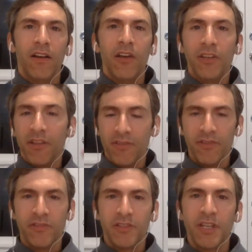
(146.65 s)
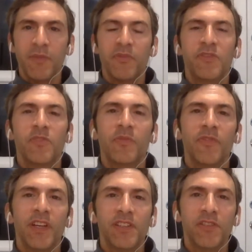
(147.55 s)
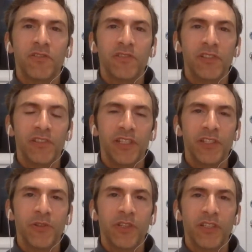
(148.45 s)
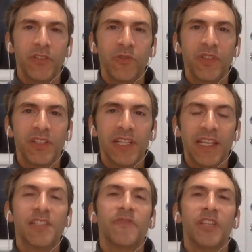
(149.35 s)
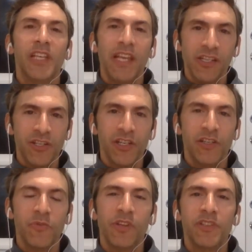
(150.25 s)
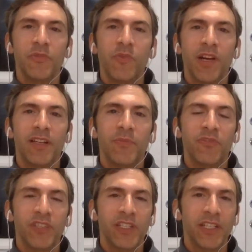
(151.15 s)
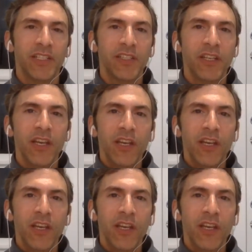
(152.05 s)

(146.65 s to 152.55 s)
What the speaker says: Another type of supervised learning you can do is classification, where you want to predict,